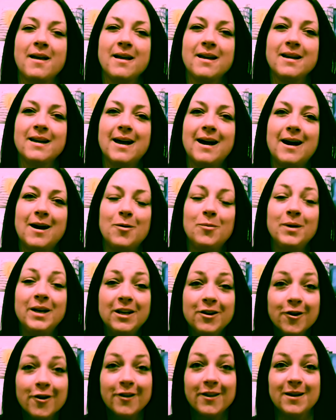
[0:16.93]
Now we
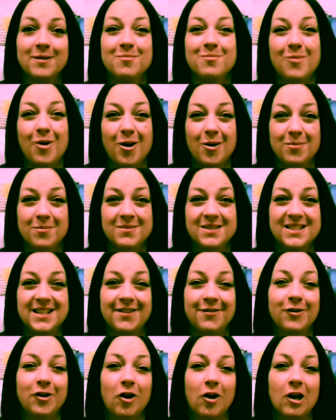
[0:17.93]
know that moms
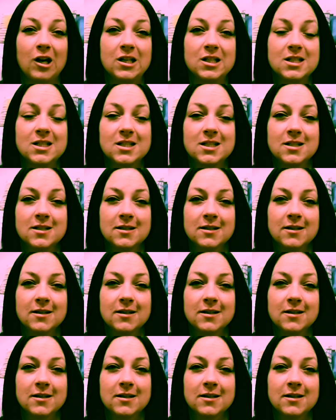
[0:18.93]
have got